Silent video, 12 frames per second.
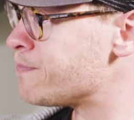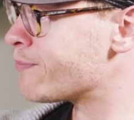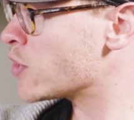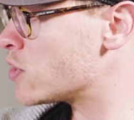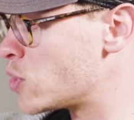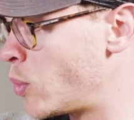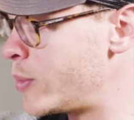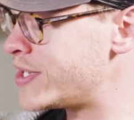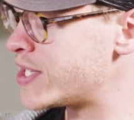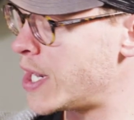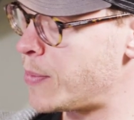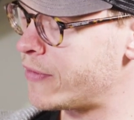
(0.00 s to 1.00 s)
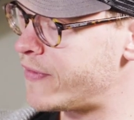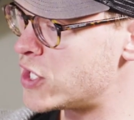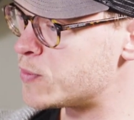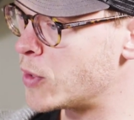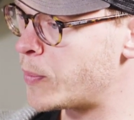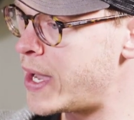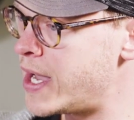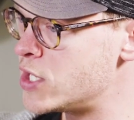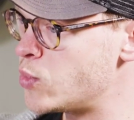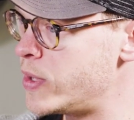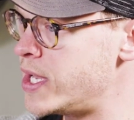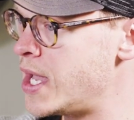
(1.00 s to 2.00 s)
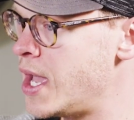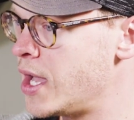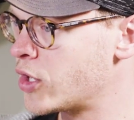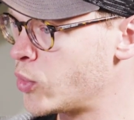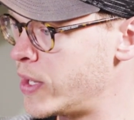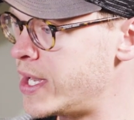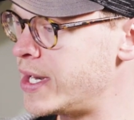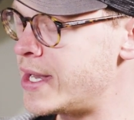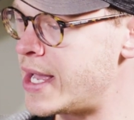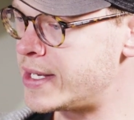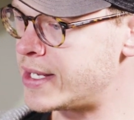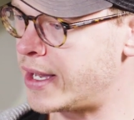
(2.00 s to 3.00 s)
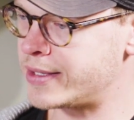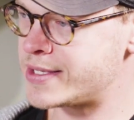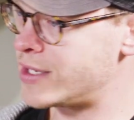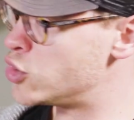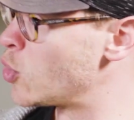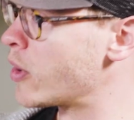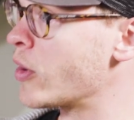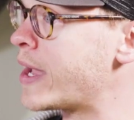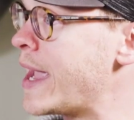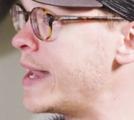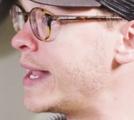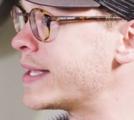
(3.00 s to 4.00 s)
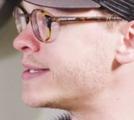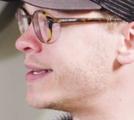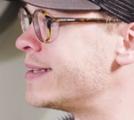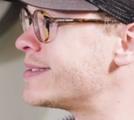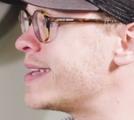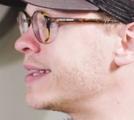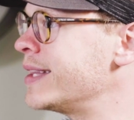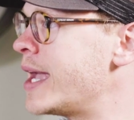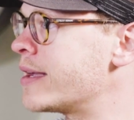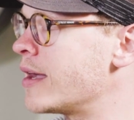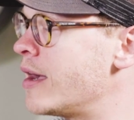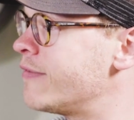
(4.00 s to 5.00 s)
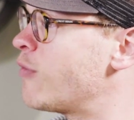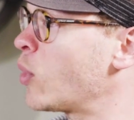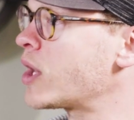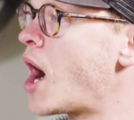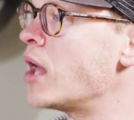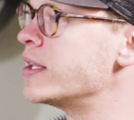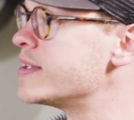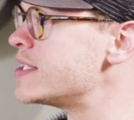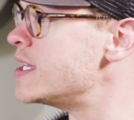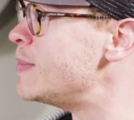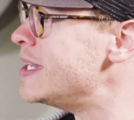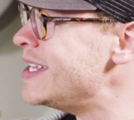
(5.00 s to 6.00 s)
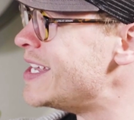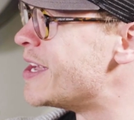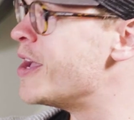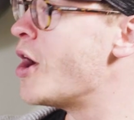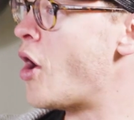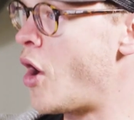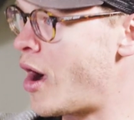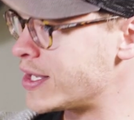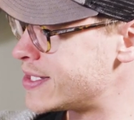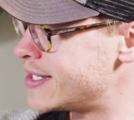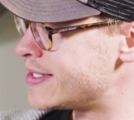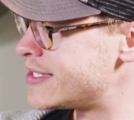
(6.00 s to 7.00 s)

So when we set up our Facebook page, we created it, it said Joy Organics, and it said like Fort Collins CBD, Austin